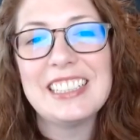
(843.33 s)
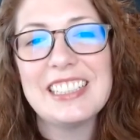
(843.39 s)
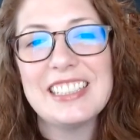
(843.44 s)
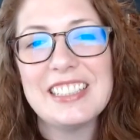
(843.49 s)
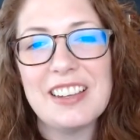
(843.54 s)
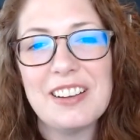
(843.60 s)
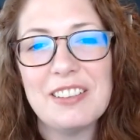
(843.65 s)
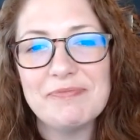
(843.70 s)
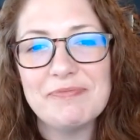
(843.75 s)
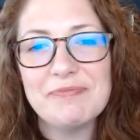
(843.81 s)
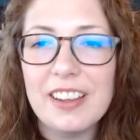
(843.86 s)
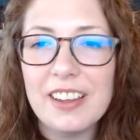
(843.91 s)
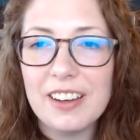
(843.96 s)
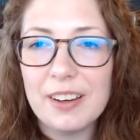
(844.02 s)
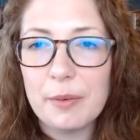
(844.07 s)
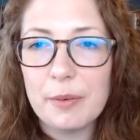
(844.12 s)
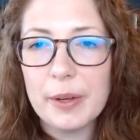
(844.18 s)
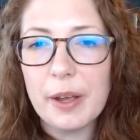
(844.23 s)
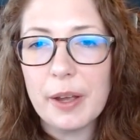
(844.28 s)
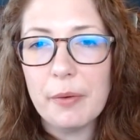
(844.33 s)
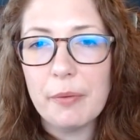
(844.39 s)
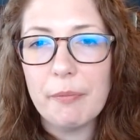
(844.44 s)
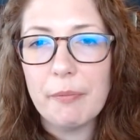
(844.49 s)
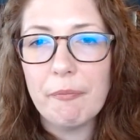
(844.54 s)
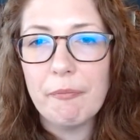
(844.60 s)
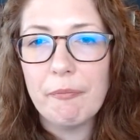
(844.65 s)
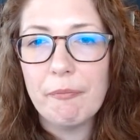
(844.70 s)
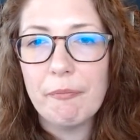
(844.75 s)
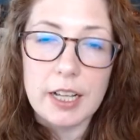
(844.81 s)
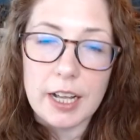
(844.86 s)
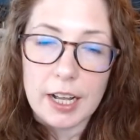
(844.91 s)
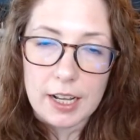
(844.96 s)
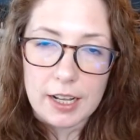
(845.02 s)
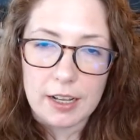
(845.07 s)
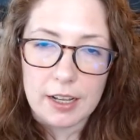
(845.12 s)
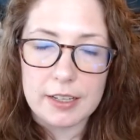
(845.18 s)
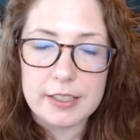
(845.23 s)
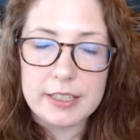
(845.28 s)
So here we go.
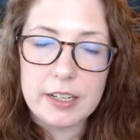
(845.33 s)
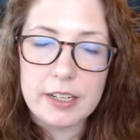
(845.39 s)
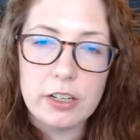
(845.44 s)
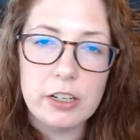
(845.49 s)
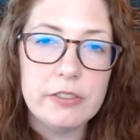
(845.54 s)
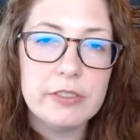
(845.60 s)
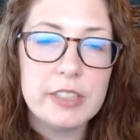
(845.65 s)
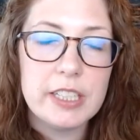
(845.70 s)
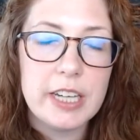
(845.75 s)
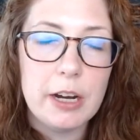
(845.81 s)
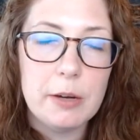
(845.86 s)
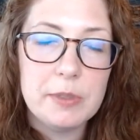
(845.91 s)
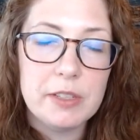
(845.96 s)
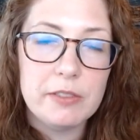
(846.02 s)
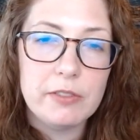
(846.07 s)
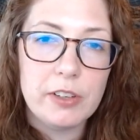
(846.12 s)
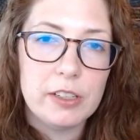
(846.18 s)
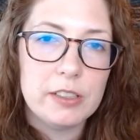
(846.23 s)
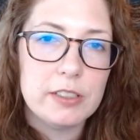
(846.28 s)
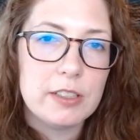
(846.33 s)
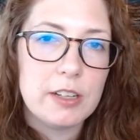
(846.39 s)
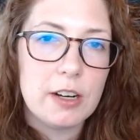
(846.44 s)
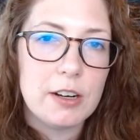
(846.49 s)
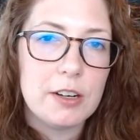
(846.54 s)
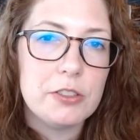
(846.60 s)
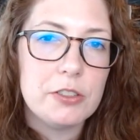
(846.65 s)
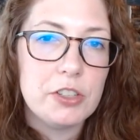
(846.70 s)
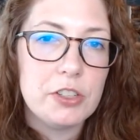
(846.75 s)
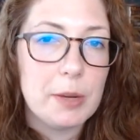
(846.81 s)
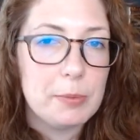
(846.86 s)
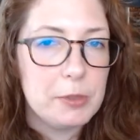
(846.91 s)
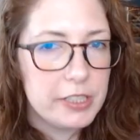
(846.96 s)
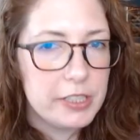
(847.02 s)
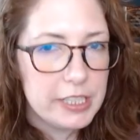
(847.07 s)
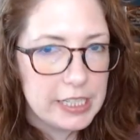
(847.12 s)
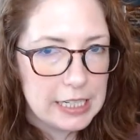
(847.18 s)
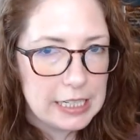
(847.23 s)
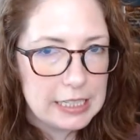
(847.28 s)
Song of Scarabs and Fallen Stars,
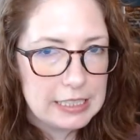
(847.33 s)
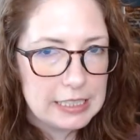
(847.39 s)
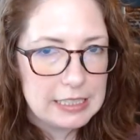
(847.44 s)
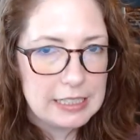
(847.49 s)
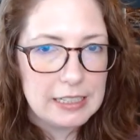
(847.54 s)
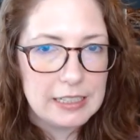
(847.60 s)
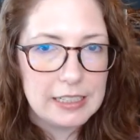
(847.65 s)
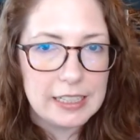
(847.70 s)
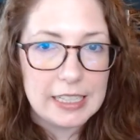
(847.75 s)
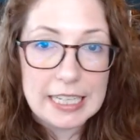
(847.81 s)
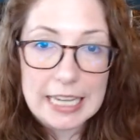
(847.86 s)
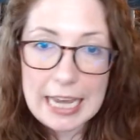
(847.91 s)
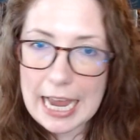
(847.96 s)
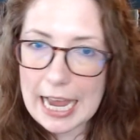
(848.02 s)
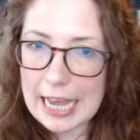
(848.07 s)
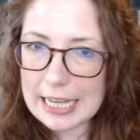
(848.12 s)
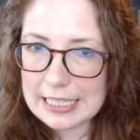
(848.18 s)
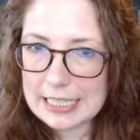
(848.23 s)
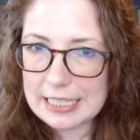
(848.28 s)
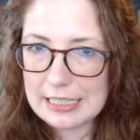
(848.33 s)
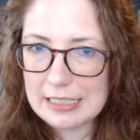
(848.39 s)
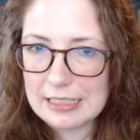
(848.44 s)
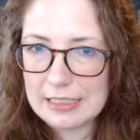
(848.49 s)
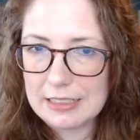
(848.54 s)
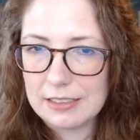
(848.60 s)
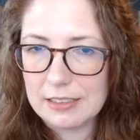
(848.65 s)
chapter 6, Kat.